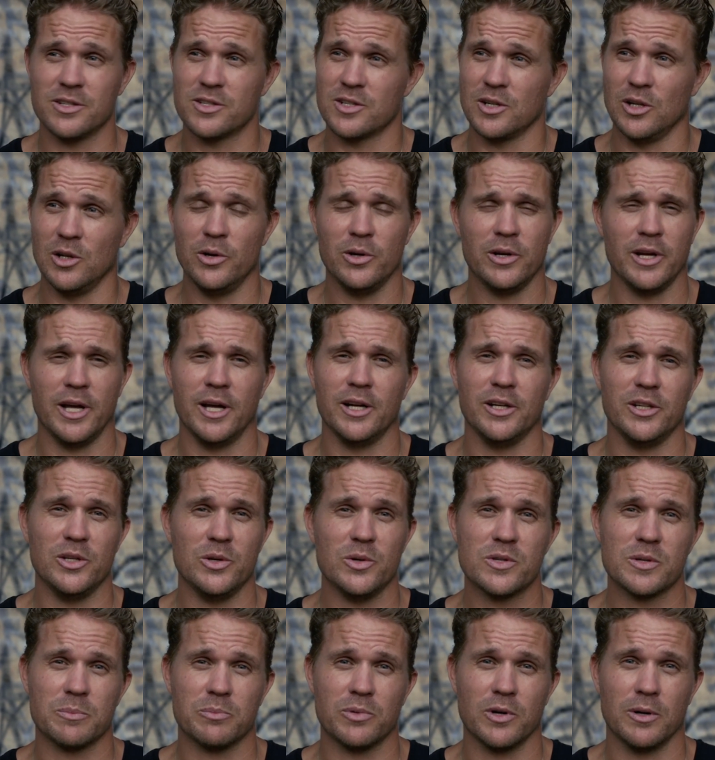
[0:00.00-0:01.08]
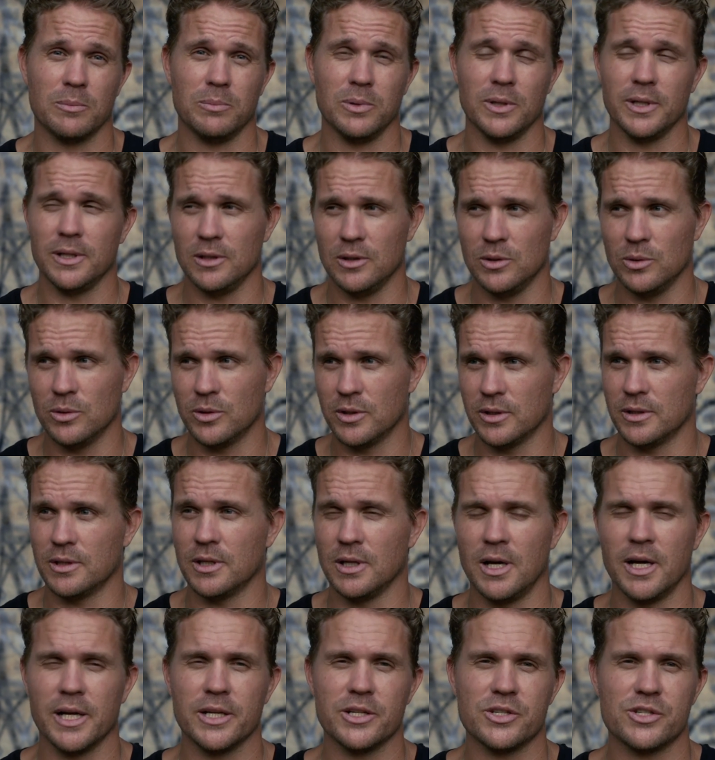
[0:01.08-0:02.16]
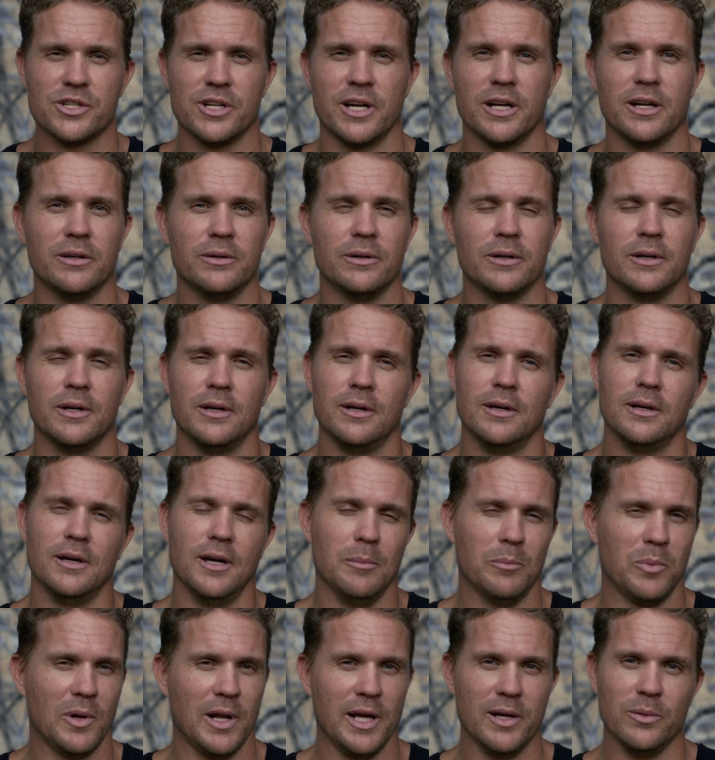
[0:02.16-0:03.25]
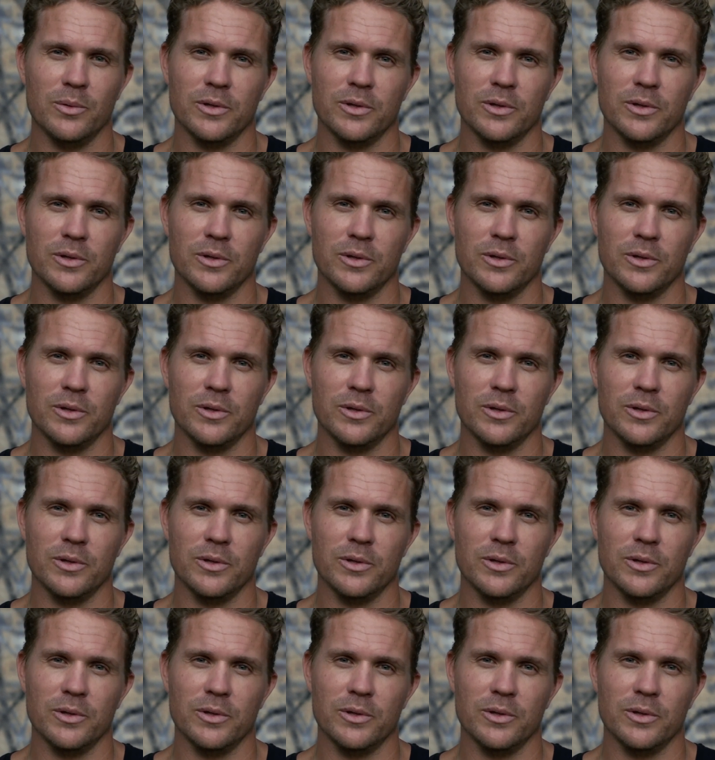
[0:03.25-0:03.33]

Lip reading: Just learn how to use it properly. Look at the light and shadow and play